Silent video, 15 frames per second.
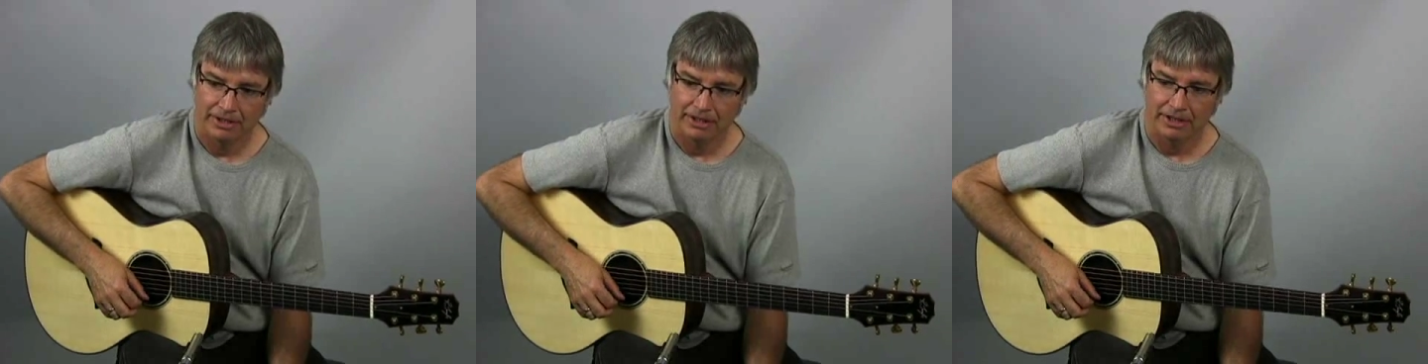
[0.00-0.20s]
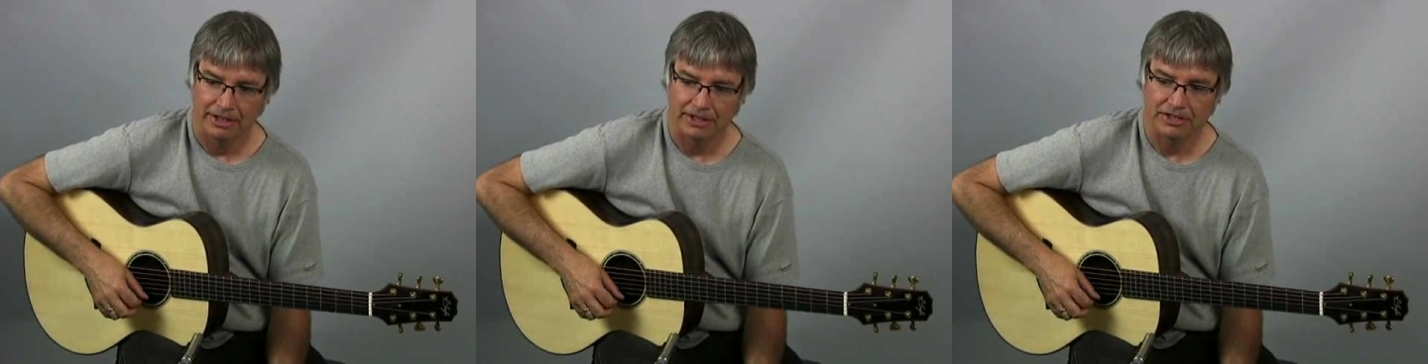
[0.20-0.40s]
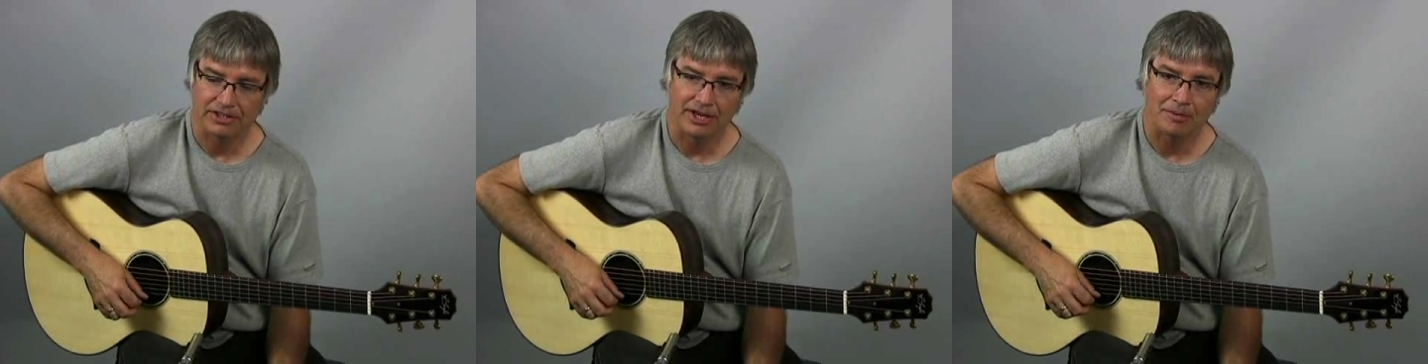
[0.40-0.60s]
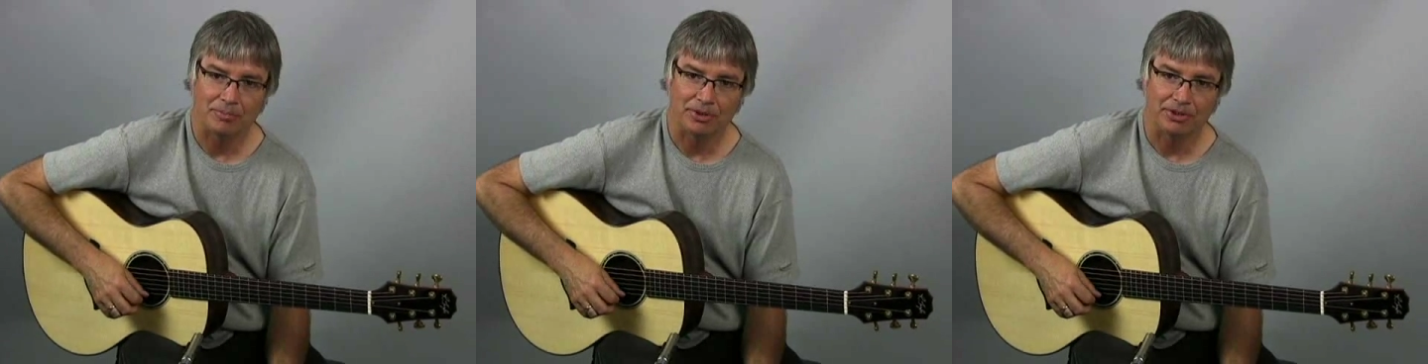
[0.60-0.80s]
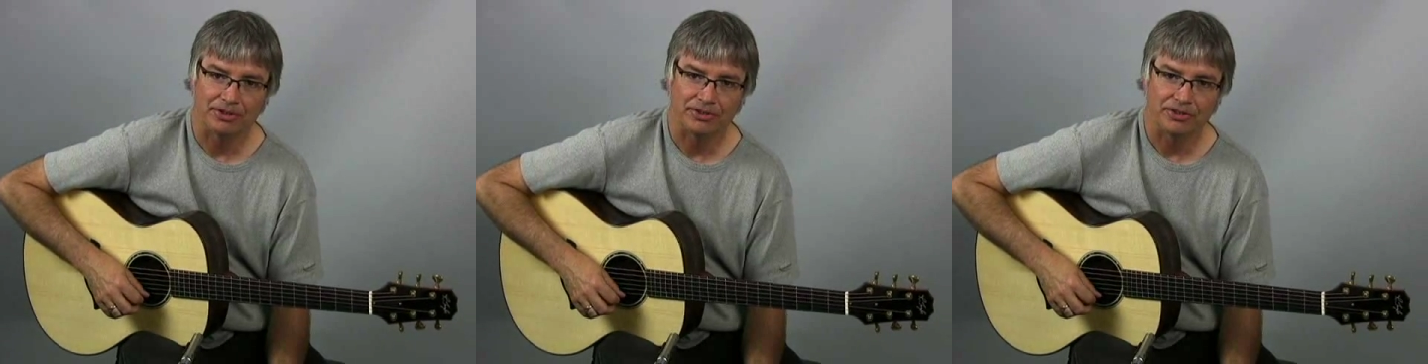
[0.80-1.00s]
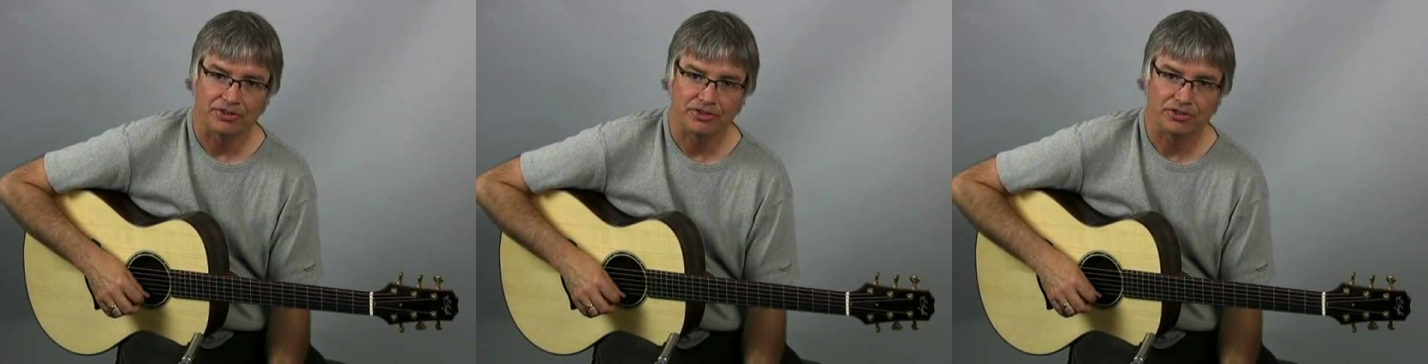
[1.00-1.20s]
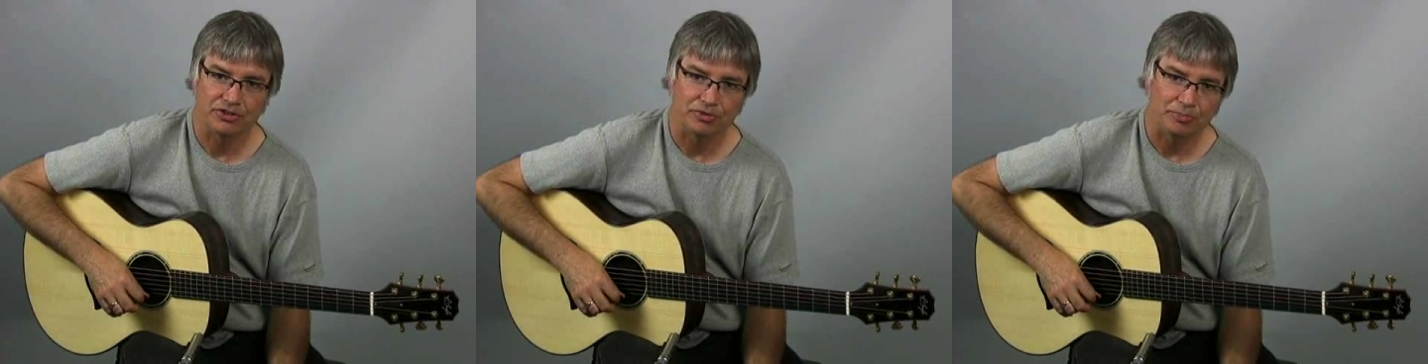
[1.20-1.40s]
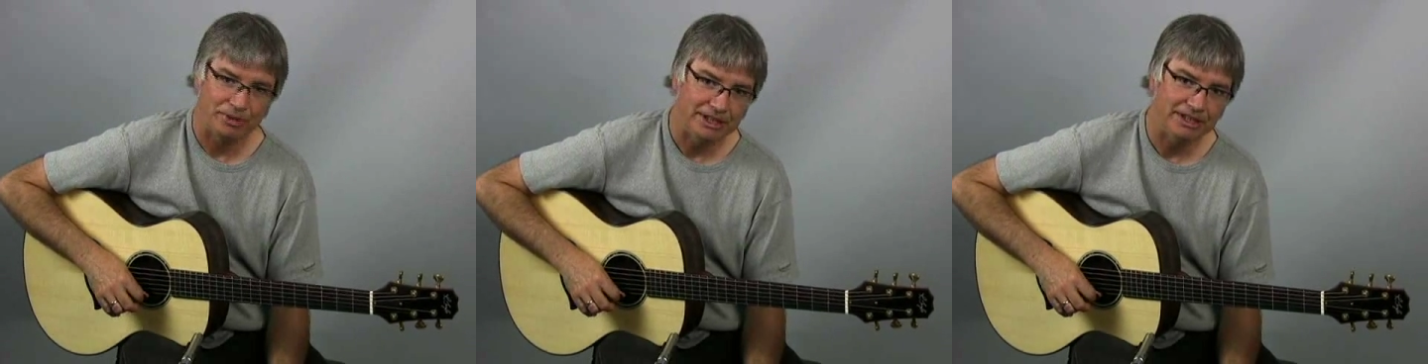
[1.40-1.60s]
In example
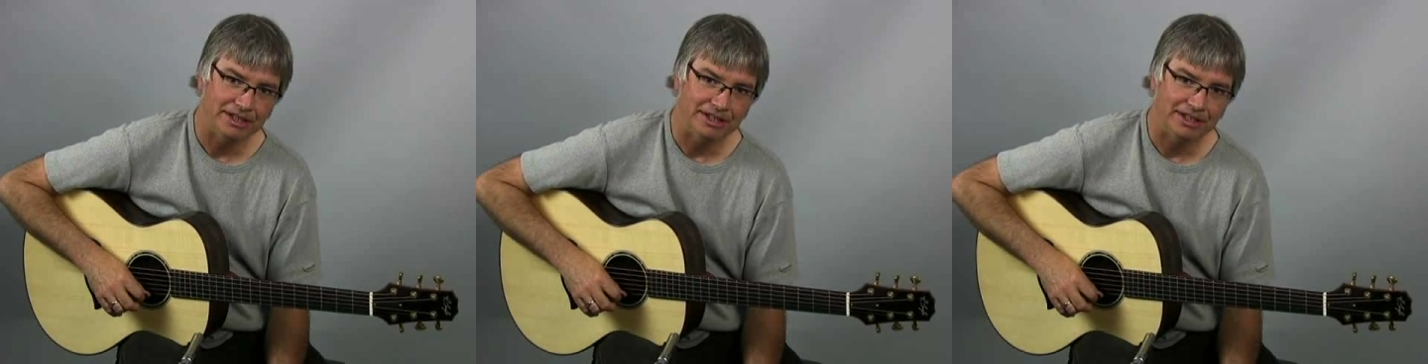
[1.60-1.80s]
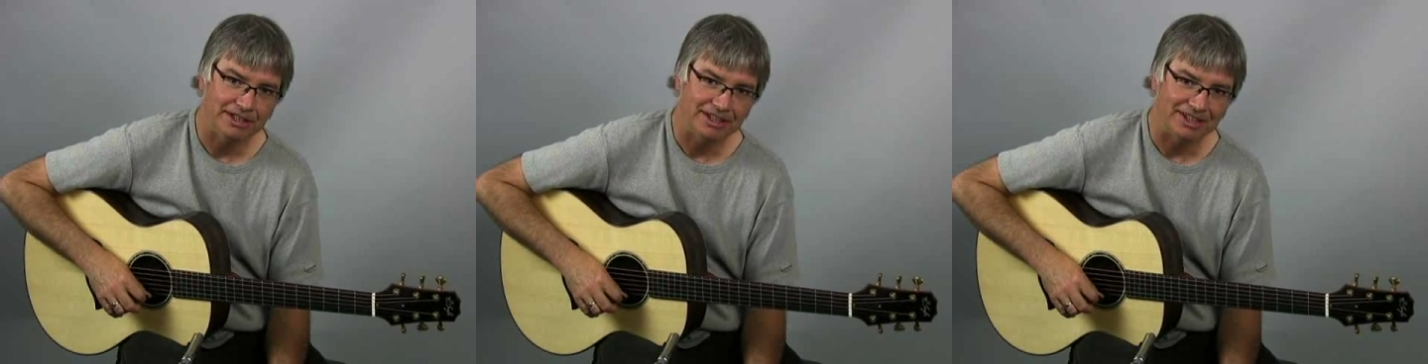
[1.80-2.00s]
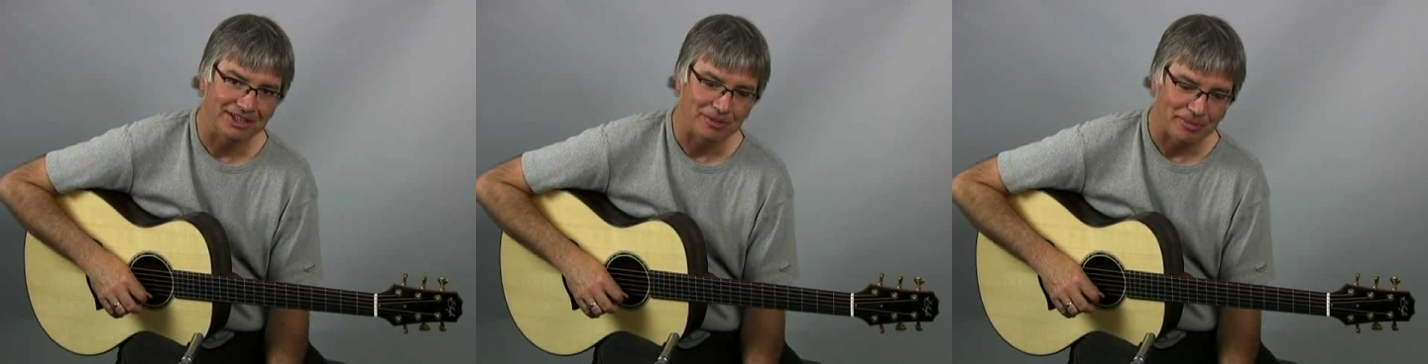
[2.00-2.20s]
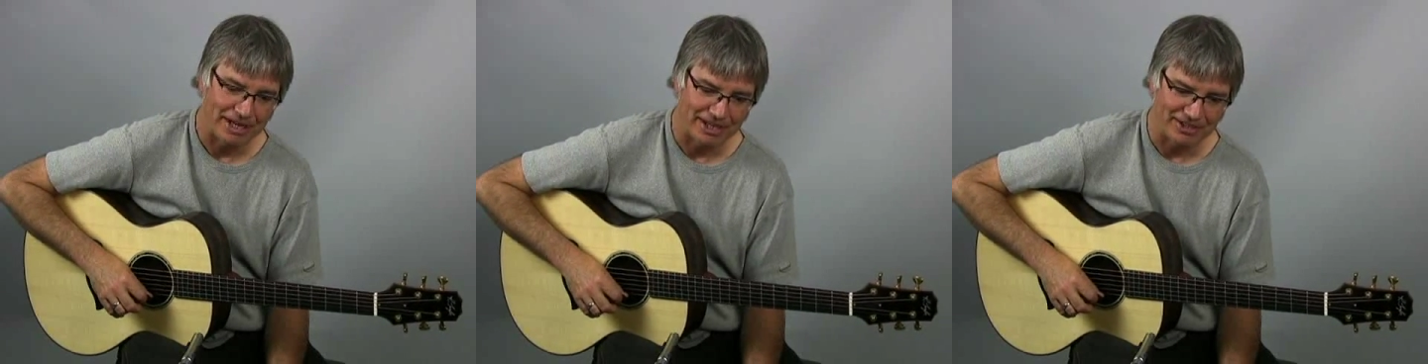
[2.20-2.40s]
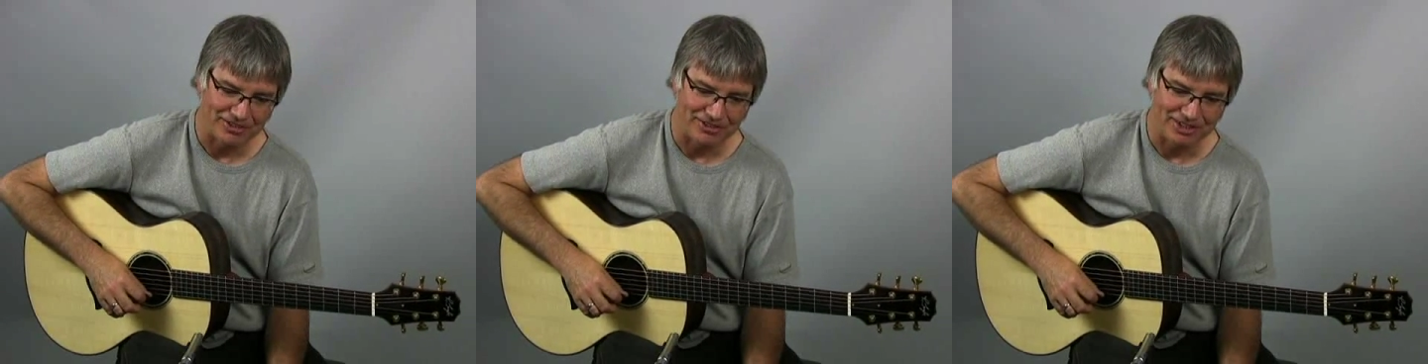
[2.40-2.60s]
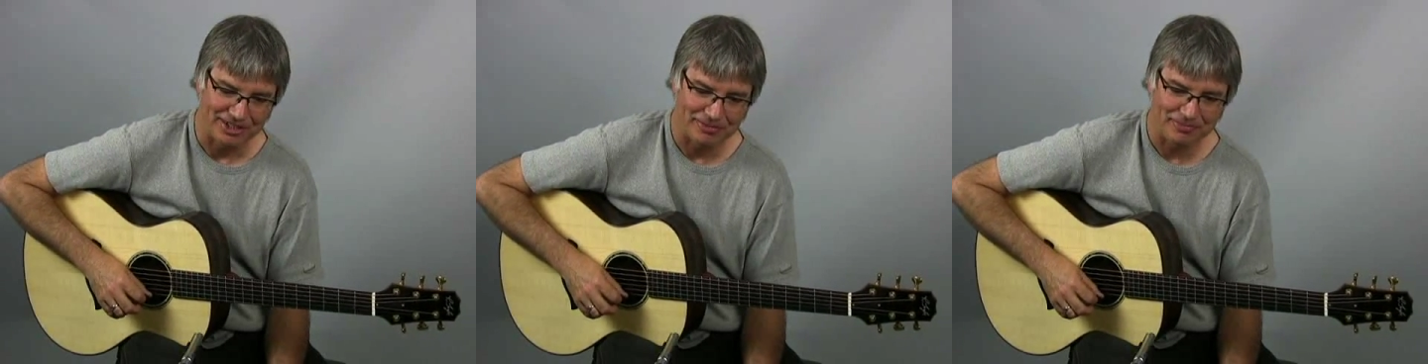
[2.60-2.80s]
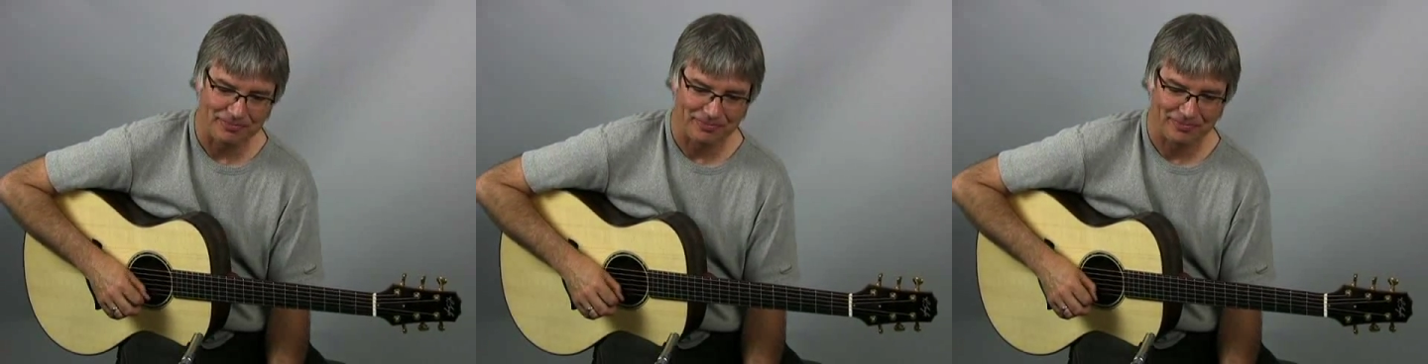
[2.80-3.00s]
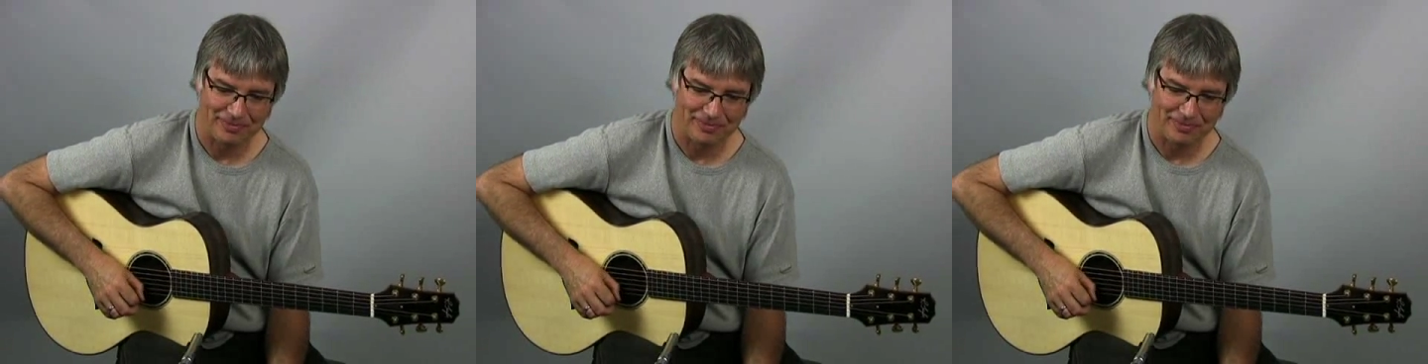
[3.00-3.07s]
2B in the magazine,